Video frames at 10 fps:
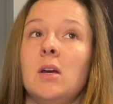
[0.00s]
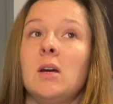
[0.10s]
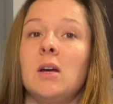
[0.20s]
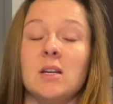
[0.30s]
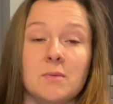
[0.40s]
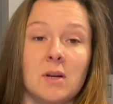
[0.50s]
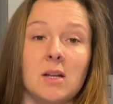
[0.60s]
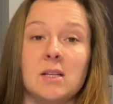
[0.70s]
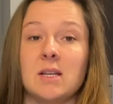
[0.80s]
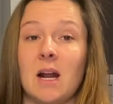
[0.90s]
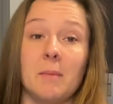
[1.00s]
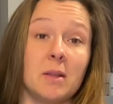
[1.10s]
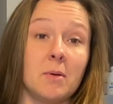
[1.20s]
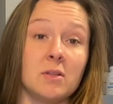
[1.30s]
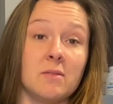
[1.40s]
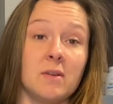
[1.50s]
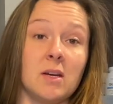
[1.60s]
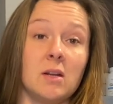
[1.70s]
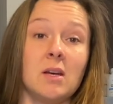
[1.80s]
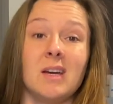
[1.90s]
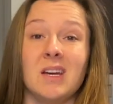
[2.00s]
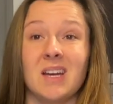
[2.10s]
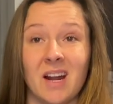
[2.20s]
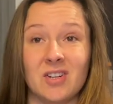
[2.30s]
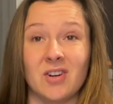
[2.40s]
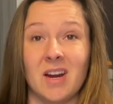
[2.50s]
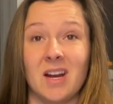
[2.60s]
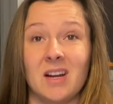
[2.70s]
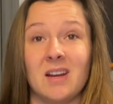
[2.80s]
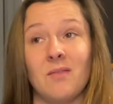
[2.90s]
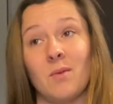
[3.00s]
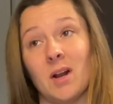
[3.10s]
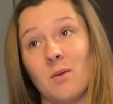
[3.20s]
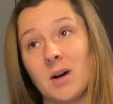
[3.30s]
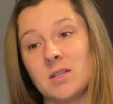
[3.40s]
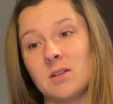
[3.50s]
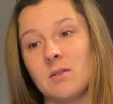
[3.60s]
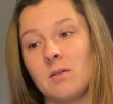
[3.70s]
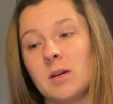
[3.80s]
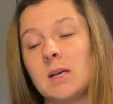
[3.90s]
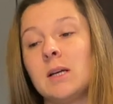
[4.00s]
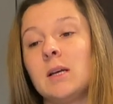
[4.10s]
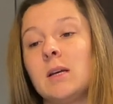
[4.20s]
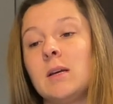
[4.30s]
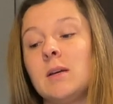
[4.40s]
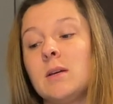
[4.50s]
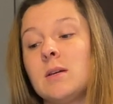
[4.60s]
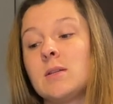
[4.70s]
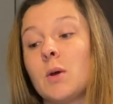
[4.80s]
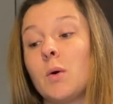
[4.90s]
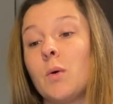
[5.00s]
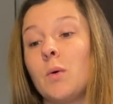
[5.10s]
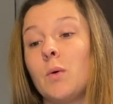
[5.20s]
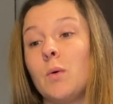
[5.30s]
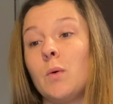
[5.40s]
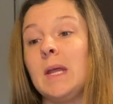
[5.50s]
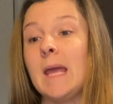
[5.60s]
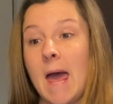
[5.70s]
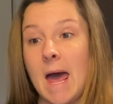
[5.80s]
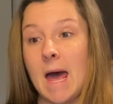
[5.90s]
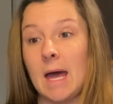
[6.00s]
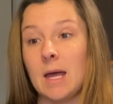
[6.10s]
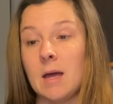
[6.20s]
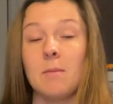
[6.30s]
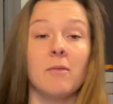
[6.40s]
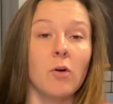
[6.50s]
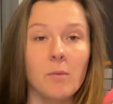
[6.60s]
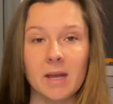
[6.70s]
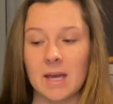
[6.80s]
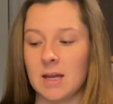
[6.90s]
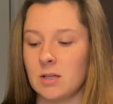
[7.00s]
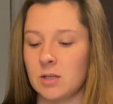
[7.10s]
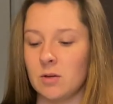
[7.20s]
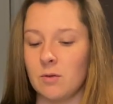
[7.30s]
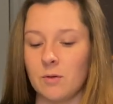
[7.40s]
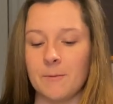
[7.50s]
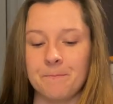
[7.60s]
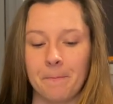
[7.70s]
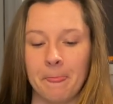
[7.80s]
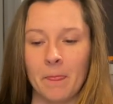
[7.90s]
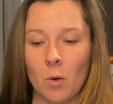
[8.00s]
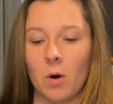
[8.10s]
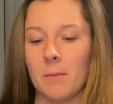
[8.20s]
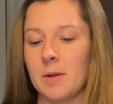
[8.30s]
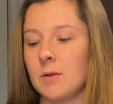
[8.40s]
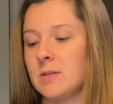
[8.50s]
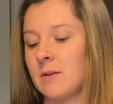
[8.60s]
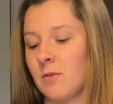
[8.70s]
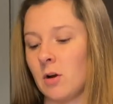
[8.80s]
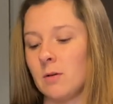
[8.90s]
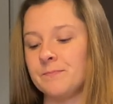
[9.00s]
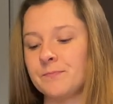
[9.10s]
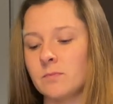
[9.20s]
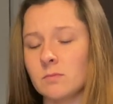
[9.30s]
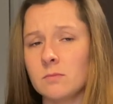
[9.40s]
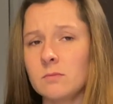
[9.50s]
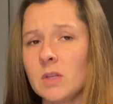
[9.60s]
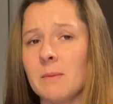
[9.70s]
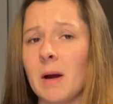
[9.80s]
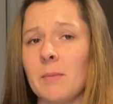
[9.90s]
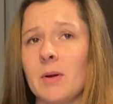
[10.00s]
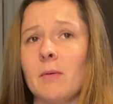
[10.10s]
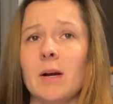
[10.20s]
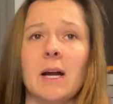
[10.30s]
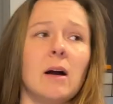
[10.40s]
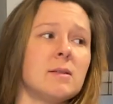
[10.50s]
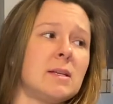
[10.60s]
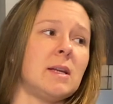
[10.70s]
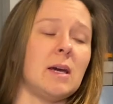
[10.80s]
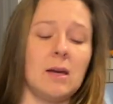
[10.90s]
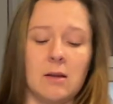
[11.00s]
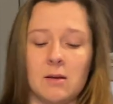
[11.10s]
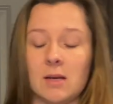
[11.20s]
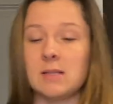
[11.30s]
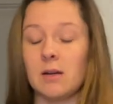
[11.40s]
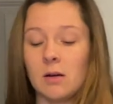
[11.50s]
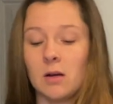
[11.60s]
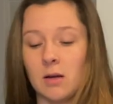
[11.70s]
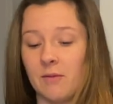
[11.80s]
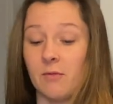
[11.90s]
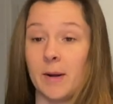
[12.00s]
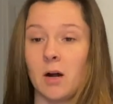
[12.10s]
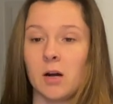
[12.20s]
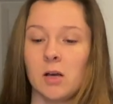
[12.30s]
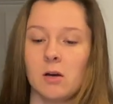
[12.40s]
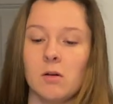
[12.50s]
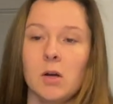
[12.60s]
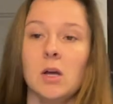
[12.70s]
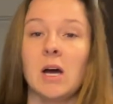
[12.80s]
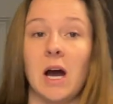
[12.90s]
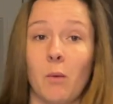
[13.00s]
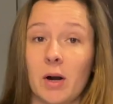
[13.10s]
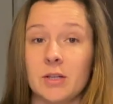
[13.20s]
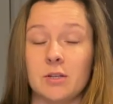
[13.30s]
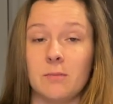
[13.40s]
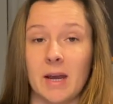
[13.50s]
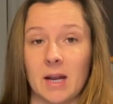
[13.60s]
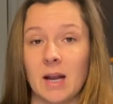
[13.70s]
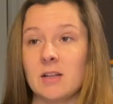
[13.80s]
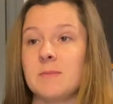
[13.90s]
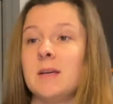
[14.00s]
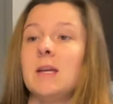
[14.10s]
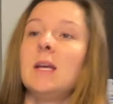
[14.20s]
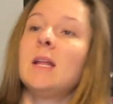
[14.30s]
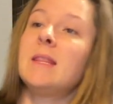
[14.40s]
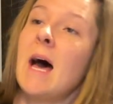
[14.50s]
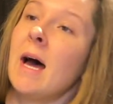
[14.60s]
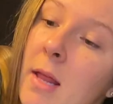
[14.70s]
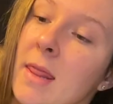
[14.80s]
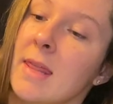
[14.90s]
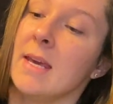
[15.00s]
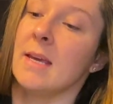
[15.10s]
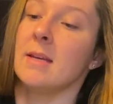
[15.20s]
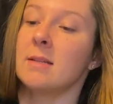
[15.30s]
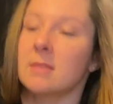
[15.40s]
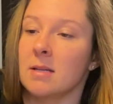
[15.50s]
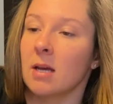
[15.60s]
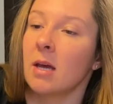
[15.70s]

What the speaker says: it is what it is, gotta make the most of it. Gotta train even when I don't want to. So yeah, before we get into what I'll be using for my pre-workout today, etc., and for my cardio, I wanted to make an announcement that these